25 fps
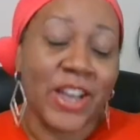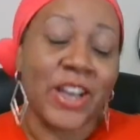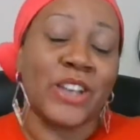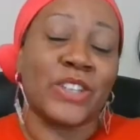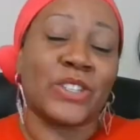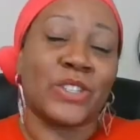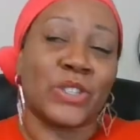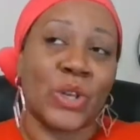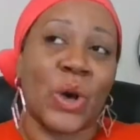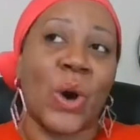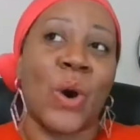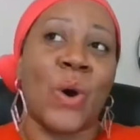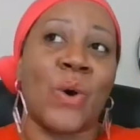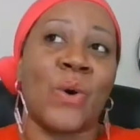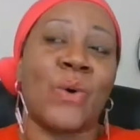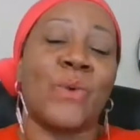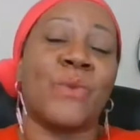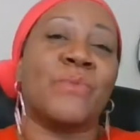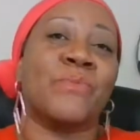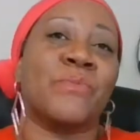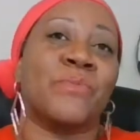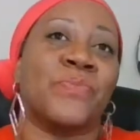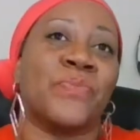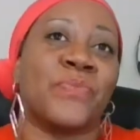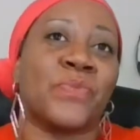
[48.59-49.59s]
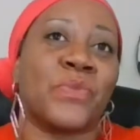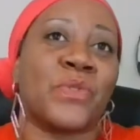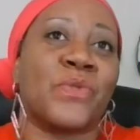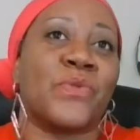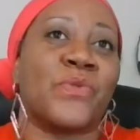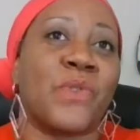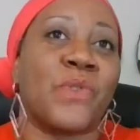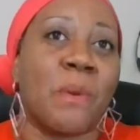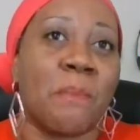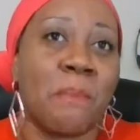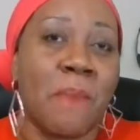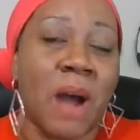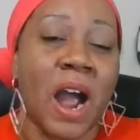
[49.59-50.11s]
So
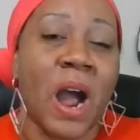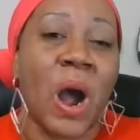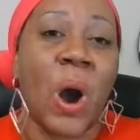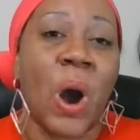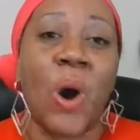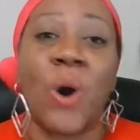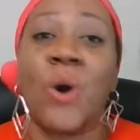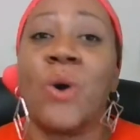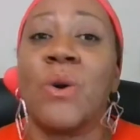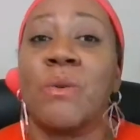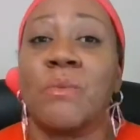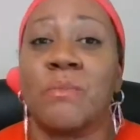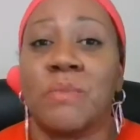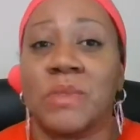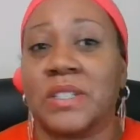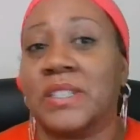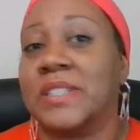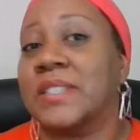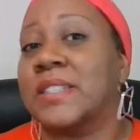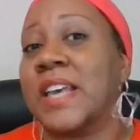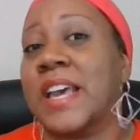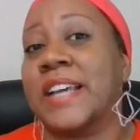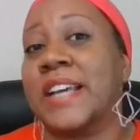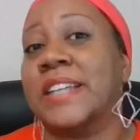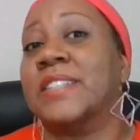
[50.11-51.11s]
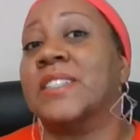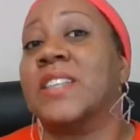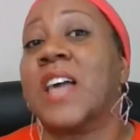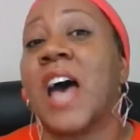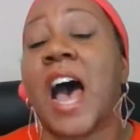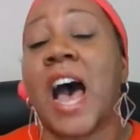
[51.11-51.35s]
from my own mistakes,